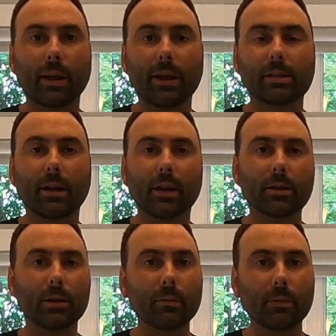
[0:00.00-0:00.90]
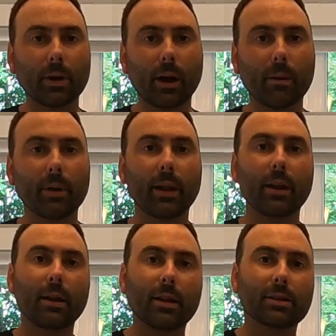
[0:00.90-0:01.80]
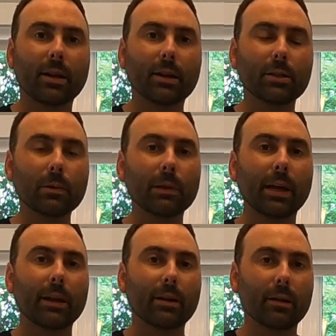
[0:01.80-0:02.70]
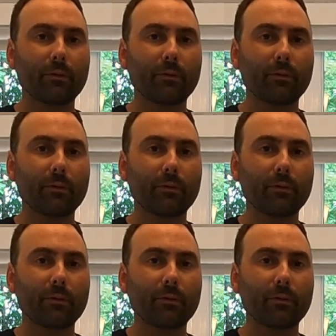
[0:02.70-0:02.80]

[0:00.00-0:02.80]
It's not too carbonated, it's not too light.